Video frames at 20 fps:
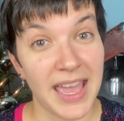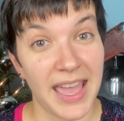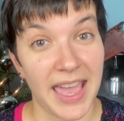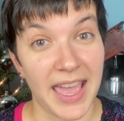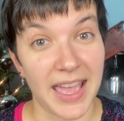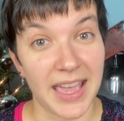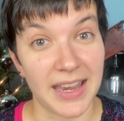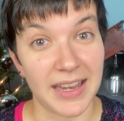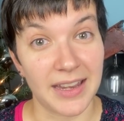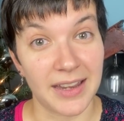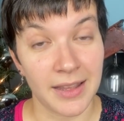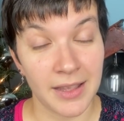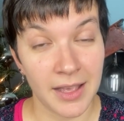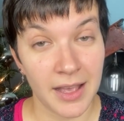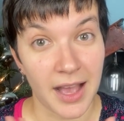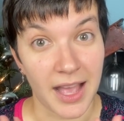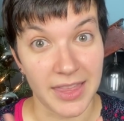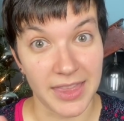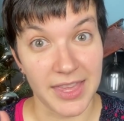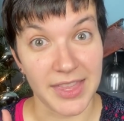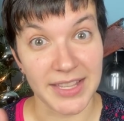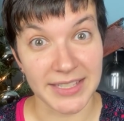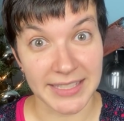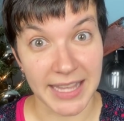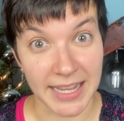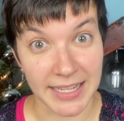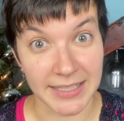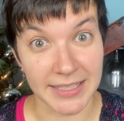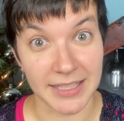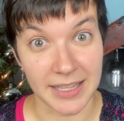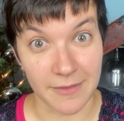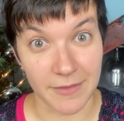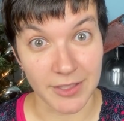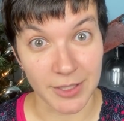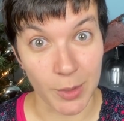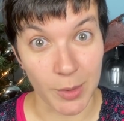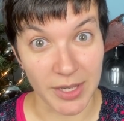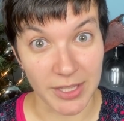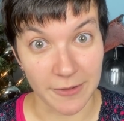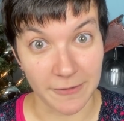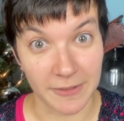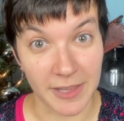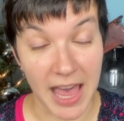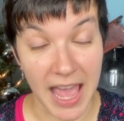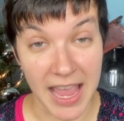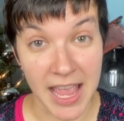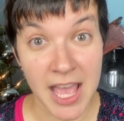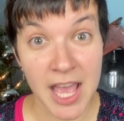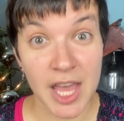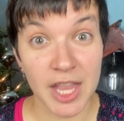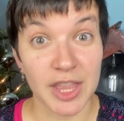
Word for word: and I think the second sleeve is going to fly.